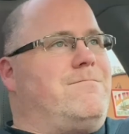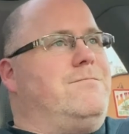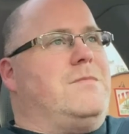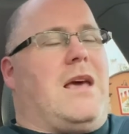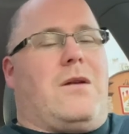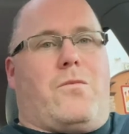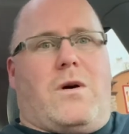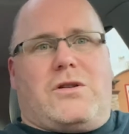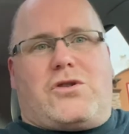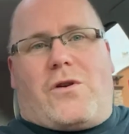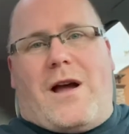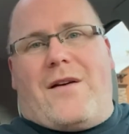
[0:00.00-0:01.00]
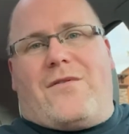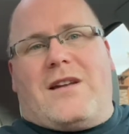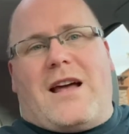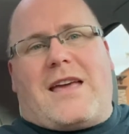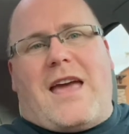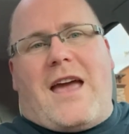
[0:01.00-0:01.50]
get what traveling
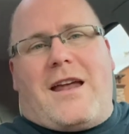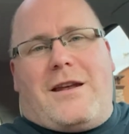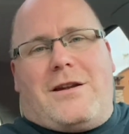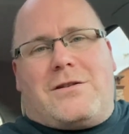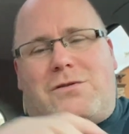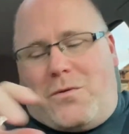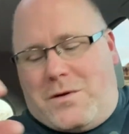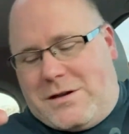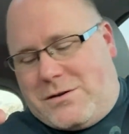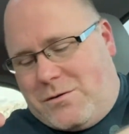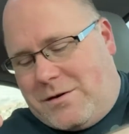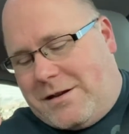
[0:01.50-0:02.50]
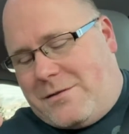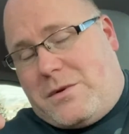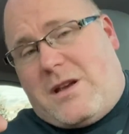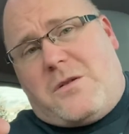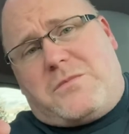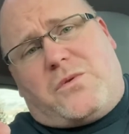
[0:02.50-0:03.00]
I can in in 2020, and
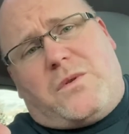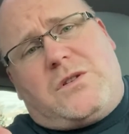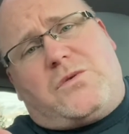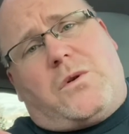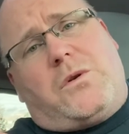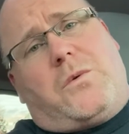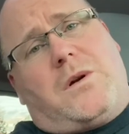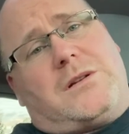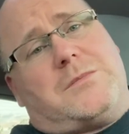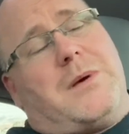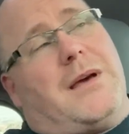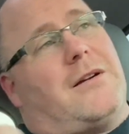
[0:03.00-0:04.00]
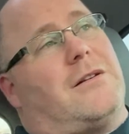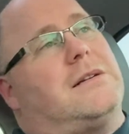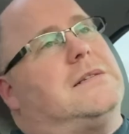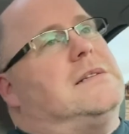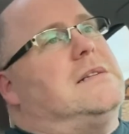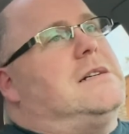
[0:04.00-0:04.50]
we hope 2021 is better.
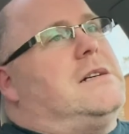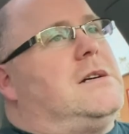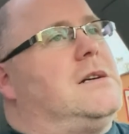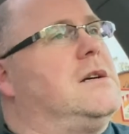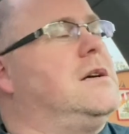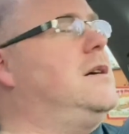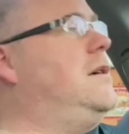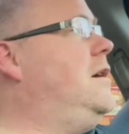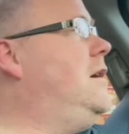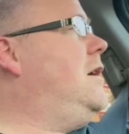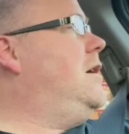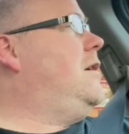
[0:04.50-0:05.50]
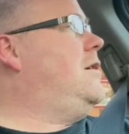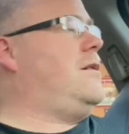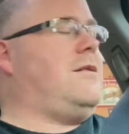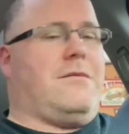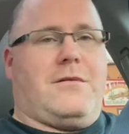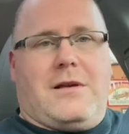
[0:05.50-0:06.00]
Uh,
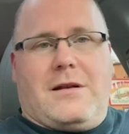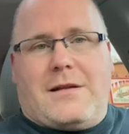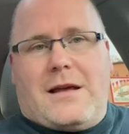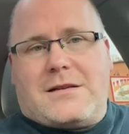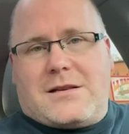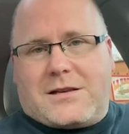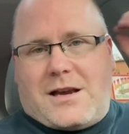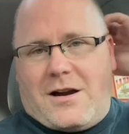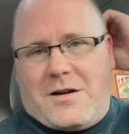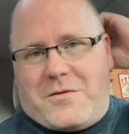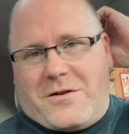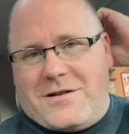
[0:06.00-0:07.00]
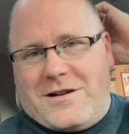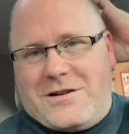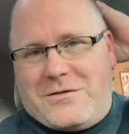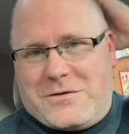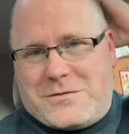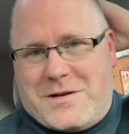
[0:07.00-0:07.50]
yeah, that's the scary part, not
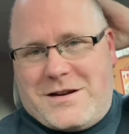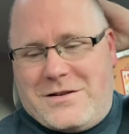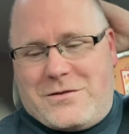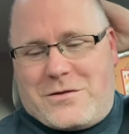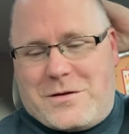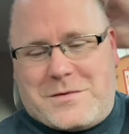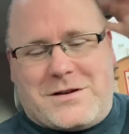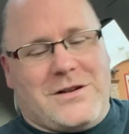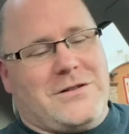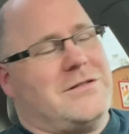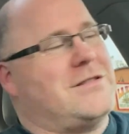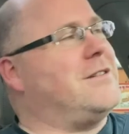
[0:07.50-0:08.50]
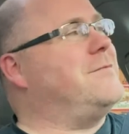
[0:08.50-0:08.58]
knowing what's behind door number two. So,